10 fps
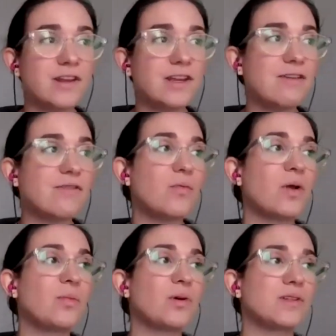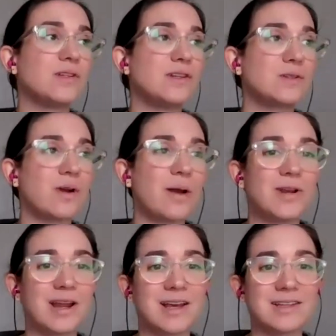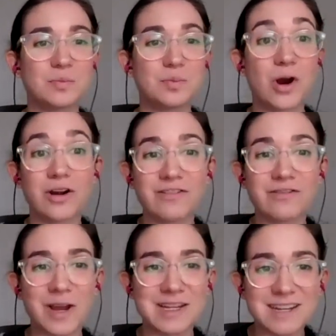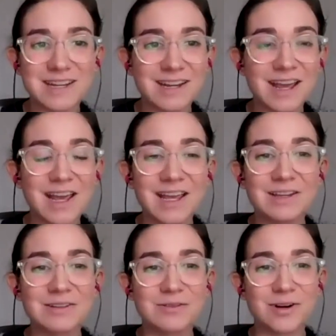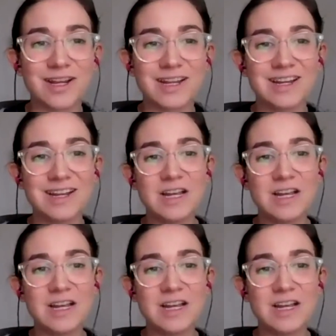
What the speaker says: And even one person described it as part of my DNA, right?